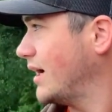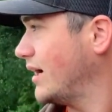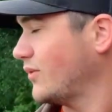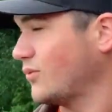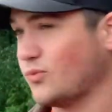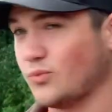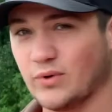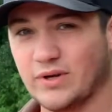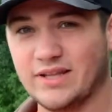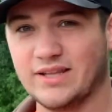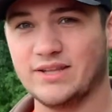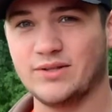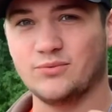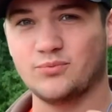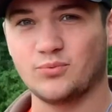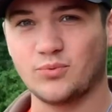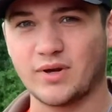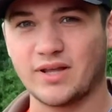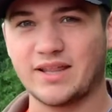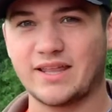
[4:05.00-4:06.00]

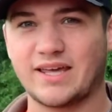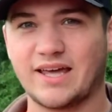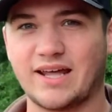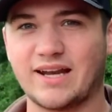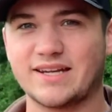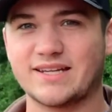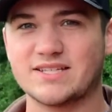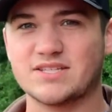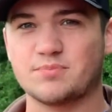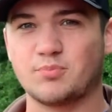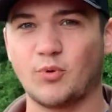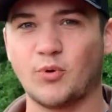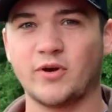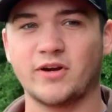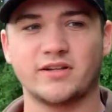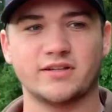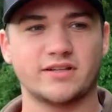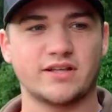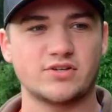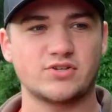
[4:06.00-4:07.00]
Really kind of disappointed
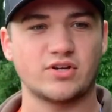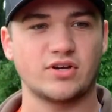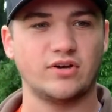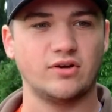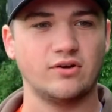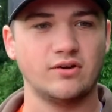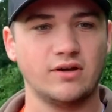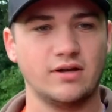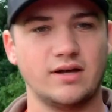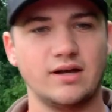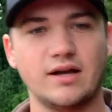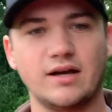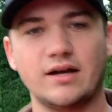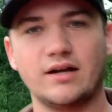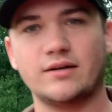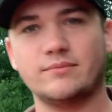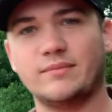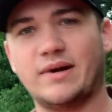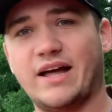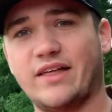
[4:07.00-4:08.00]
in that shell.
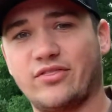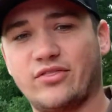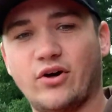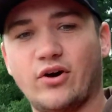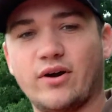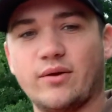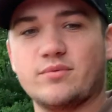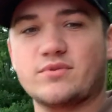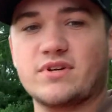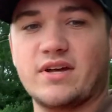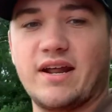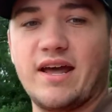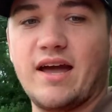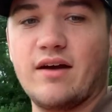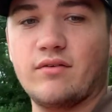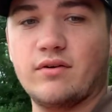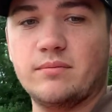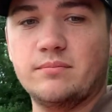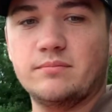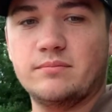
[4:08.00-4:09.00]
I thought it was going to
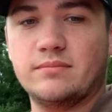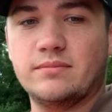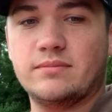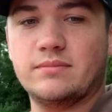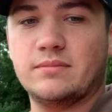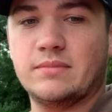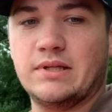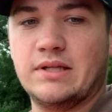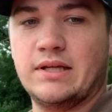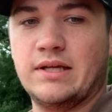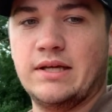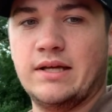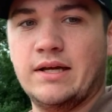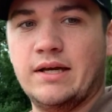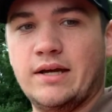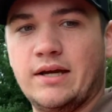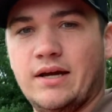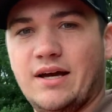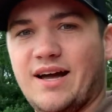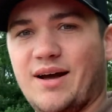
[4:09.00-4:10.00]
have
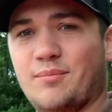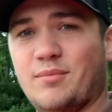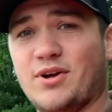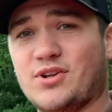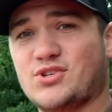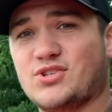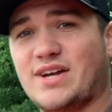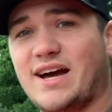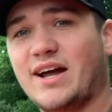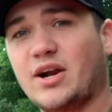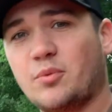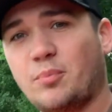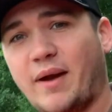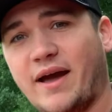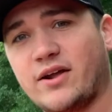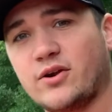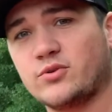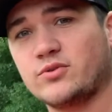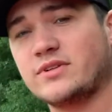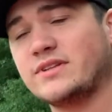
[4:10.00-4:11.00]
a much tighter
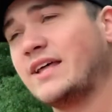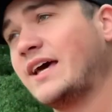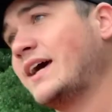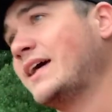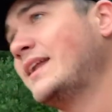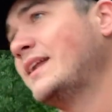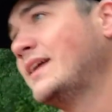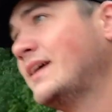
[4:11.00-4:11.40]
pattern than that.